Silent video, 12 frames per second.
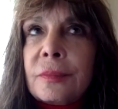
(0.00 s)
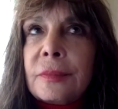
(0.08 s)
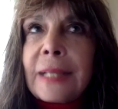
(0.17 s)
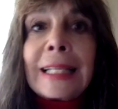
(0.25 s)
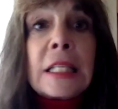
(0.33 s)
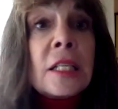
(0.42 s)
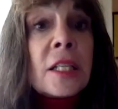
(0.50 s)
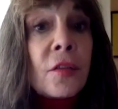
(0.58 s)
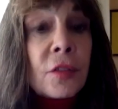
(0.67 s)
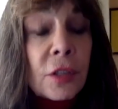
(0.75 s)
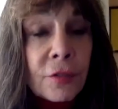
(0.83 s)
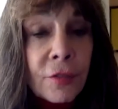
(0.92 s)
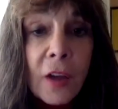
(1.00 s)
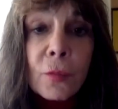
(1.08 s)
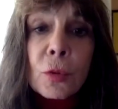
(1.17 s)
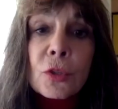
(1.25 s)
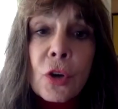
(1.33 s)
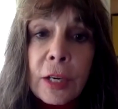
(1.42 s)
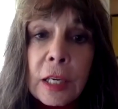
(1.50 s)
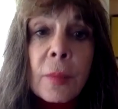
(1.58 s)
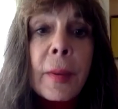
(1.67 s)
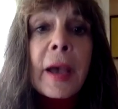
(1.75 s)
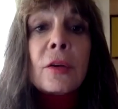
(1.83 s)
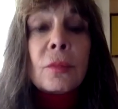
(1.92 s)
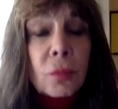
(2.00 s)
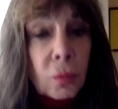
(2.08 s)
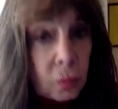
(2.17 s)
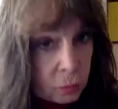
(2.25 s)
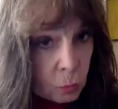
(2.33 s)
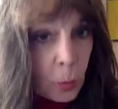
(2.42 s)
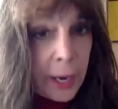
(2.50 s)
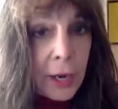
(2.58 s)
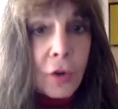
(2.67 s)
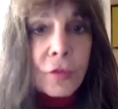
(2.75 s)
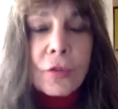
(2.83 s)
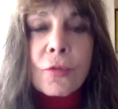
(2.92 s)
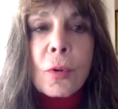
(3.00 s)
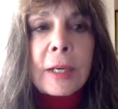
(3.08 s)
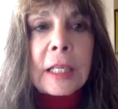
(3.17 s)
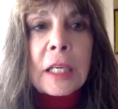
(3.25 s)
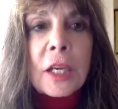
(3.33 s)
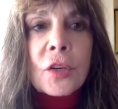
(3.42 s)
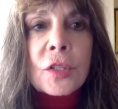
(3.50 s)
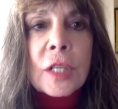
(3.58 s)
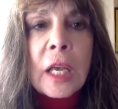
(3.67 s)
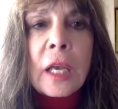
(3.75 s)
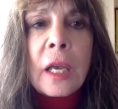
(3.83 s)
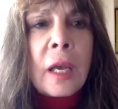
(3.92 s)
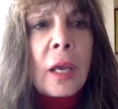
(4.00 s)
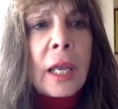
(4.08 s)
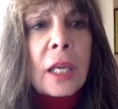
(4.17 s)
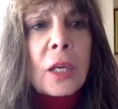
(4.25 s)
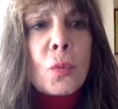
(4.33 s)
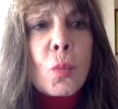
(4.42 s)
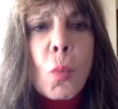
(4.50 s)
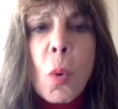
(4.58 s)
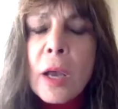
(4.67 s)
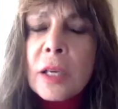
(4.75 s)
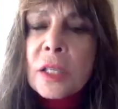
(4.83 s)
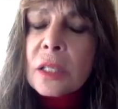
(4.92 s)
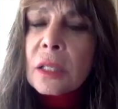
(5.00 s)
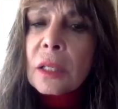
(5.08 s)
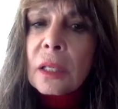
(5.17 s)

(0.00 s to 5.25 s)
1975, we're talking about way over 40 years, it was